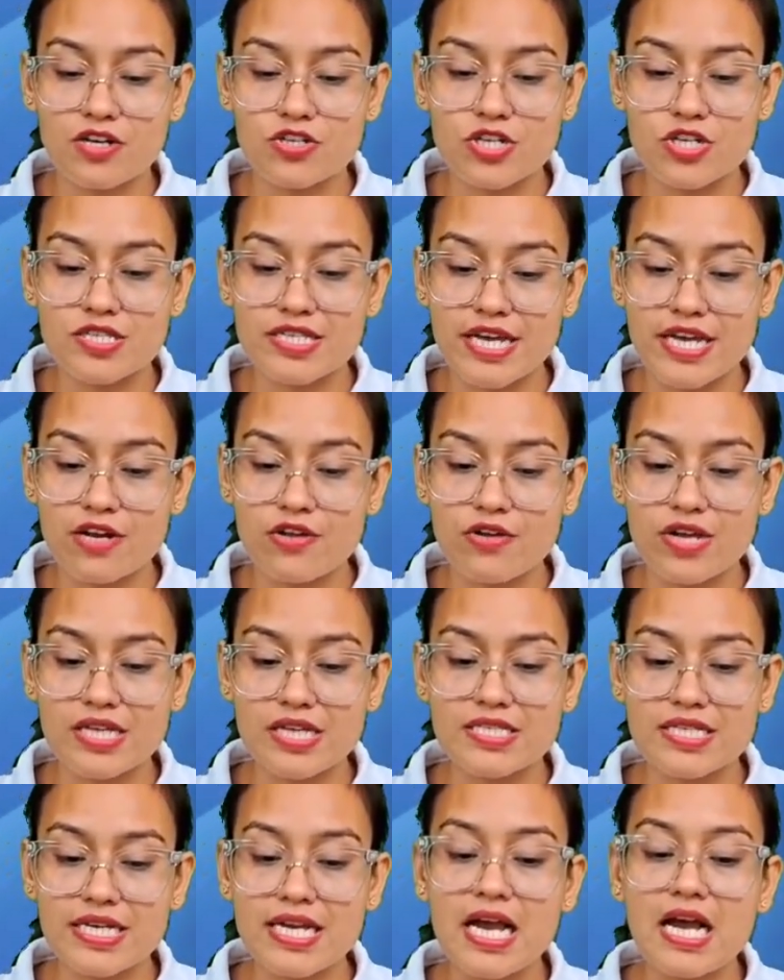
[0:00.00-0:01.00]
Here you can
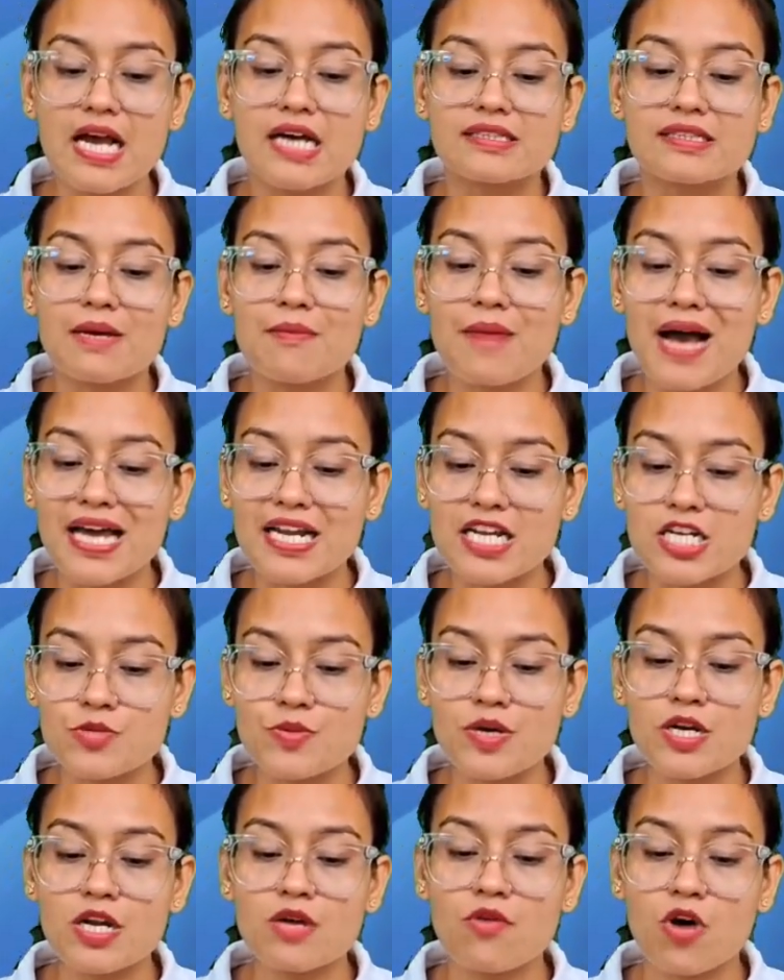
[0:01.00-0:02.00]
see the management
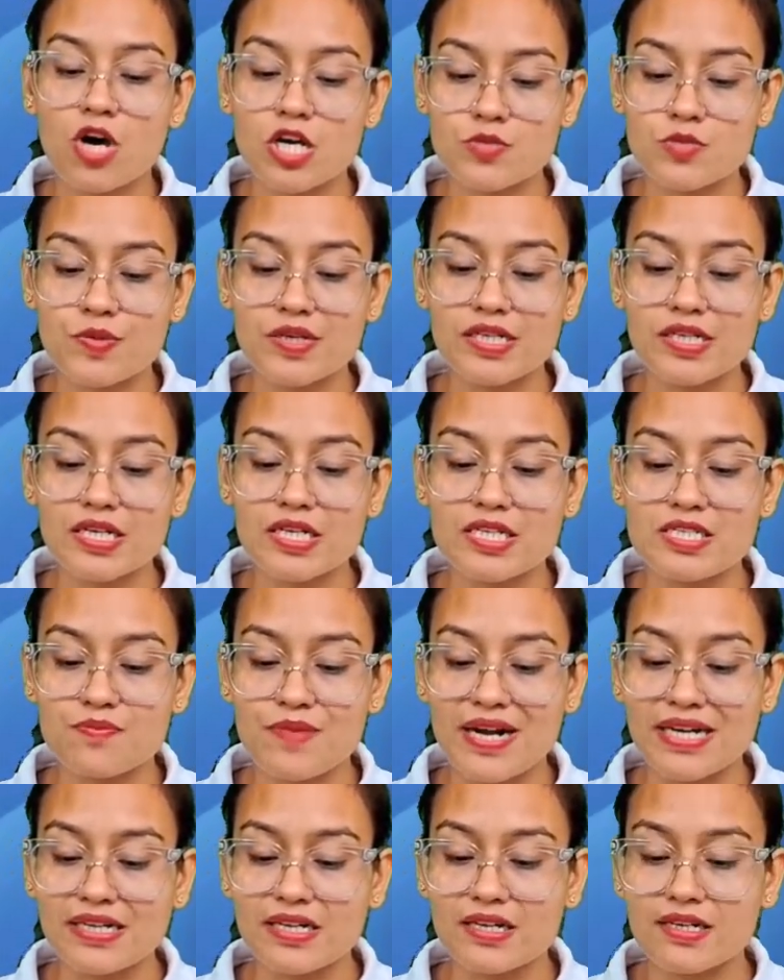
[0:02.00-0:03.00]
of hospitals,
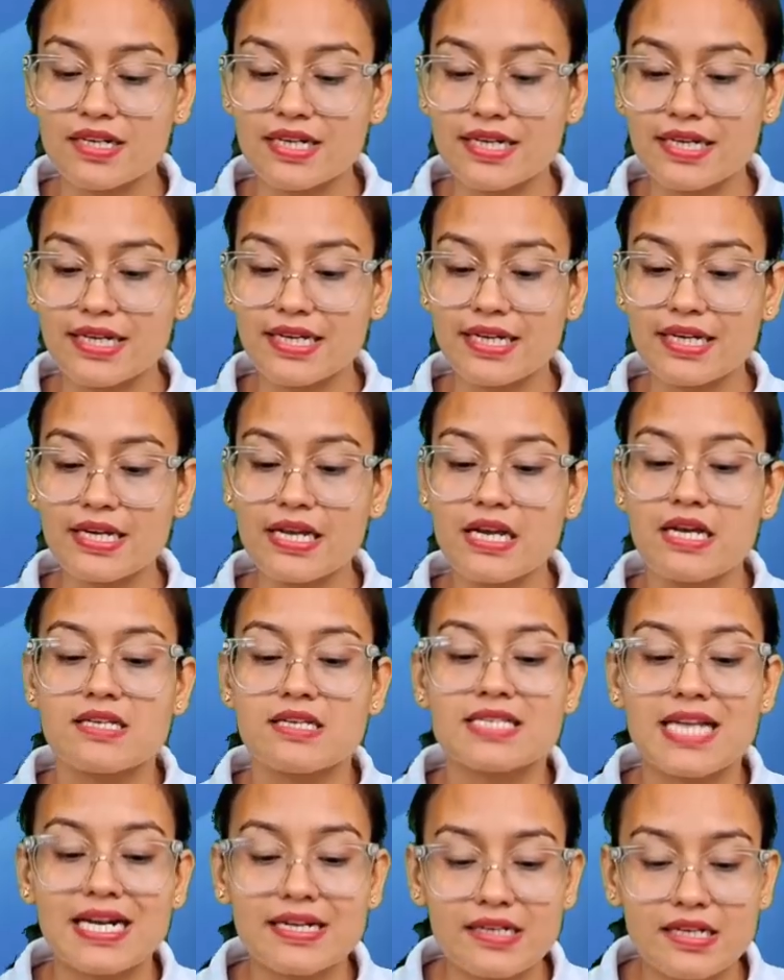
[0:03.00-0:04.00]
maternity
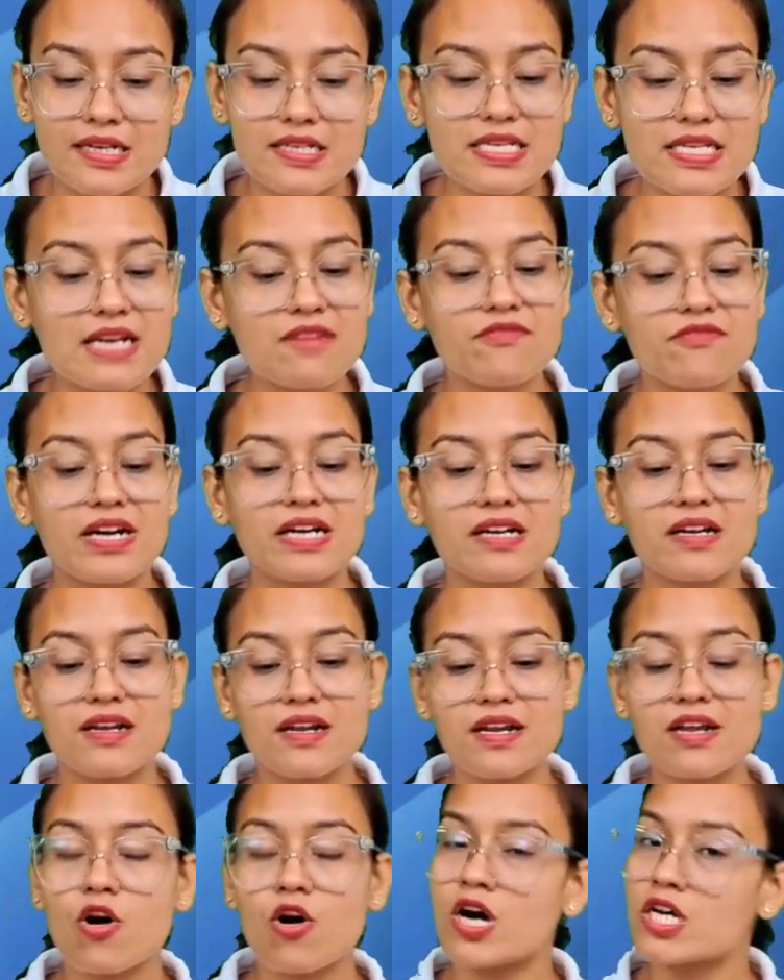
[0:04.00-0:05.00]
centers and veterinary
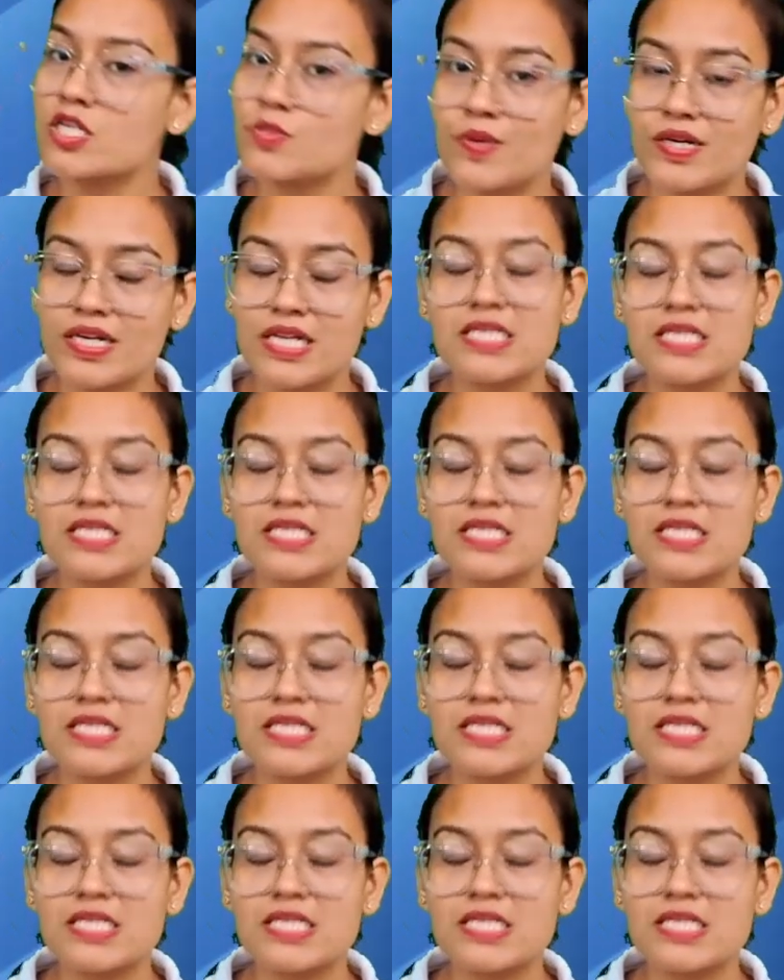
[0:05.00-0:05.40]
hospitals,